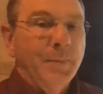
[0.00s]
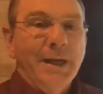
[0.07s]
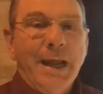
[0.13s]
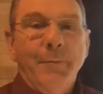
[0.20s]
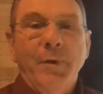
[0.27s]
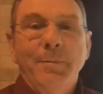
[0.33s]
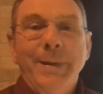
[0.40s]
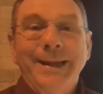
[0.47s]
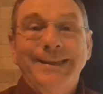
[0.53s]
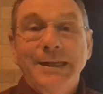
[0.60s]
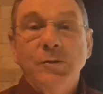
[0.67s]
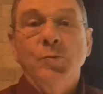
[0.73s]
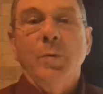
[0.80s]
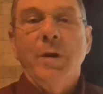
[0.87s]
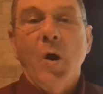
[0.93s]
that would make
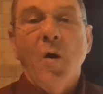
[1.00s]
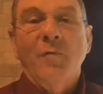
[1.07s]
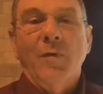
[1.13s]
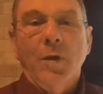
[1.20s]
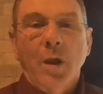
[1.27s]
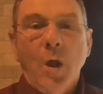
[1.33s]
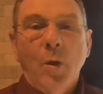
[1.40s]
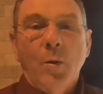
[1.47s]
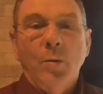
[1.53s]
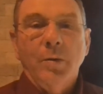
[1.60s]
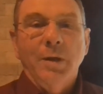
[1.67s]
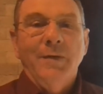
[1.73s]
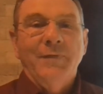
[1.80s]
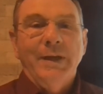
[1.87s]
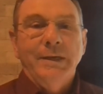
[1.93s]
this one awful
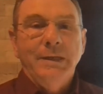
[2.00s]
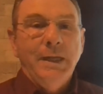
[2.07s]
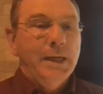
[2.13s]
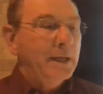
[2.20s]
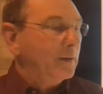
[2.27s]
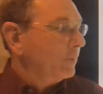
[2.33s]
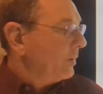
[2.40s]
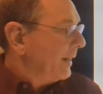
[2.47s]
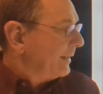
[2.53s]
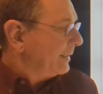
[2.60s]
long if I did it right